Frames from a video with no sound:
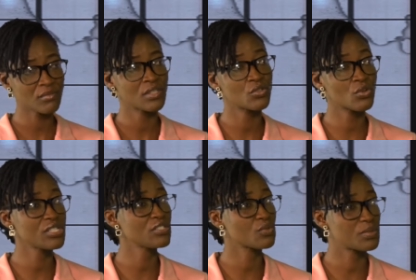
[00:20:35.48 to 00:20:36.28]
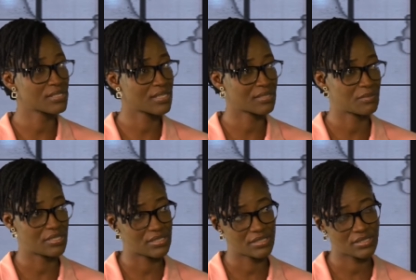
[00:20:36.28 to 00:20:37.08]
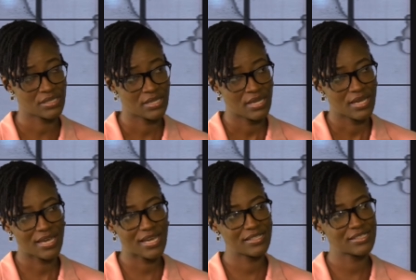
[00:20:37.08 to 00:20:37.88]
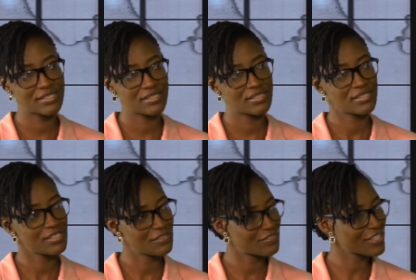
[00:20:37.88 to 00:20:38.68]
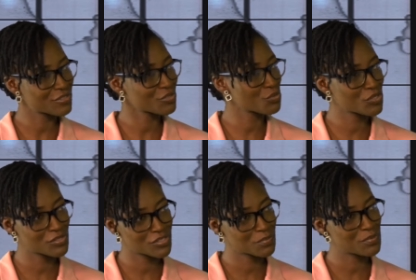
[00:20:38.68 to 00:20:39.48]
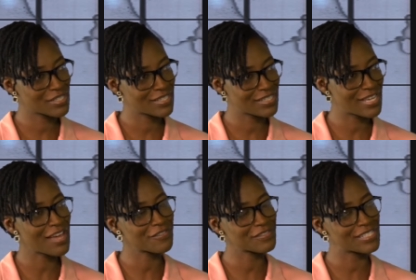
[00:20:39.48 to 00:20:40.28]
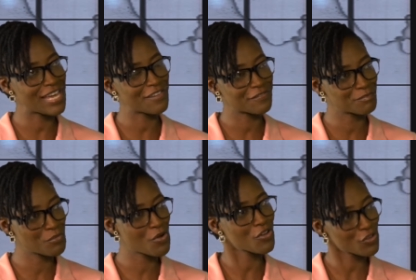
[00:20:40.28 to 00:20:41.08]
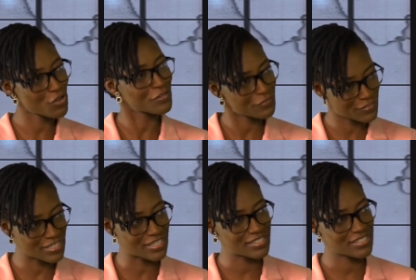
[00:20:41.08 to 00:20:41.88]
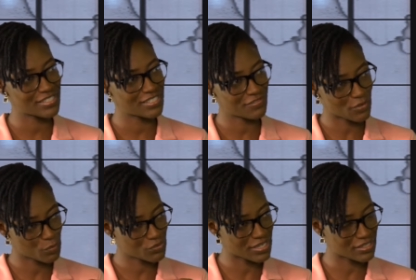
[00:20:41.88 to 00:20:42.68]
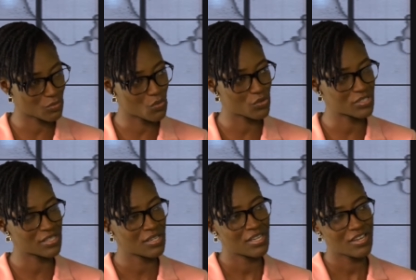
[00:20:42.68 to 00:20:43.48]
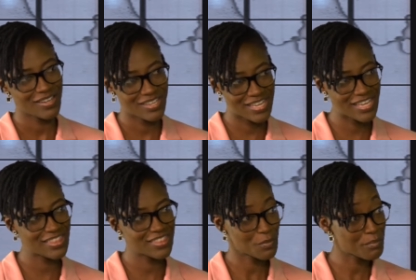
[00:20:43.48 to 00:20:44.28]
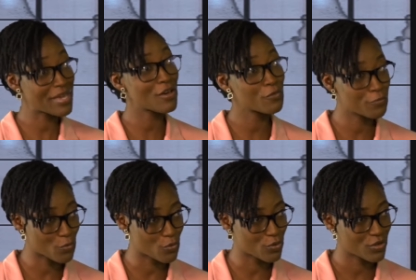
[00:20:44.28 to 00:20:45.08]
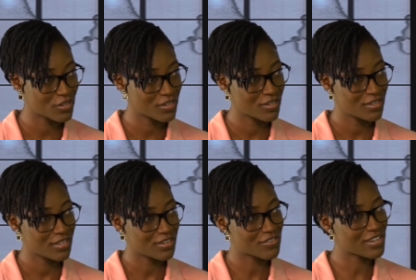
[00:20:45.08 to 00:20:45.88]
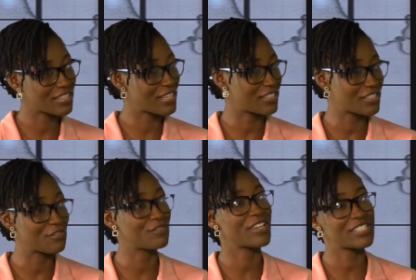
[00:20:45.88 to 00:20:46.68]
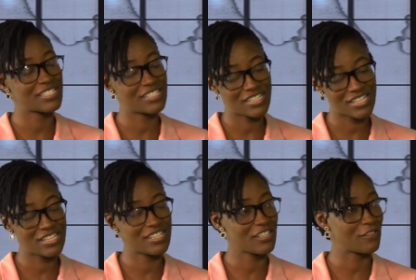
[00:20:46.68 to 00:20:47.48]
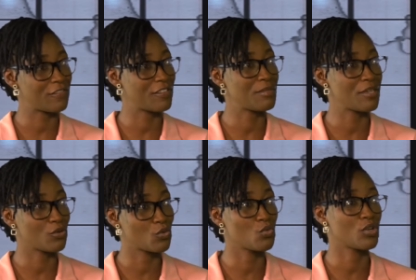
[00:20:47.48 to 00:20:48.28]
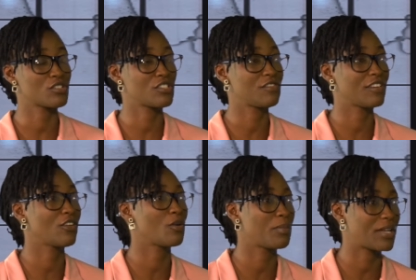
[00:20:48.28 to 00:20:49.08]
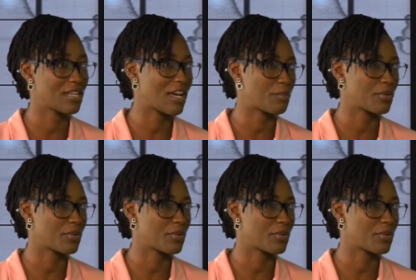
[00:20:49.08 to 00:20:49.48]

you go into business meetings and investors want to speak. They have more confidence, if I'll put that in quotes, in the male folk, rather than investing in a female who wants to develop an app.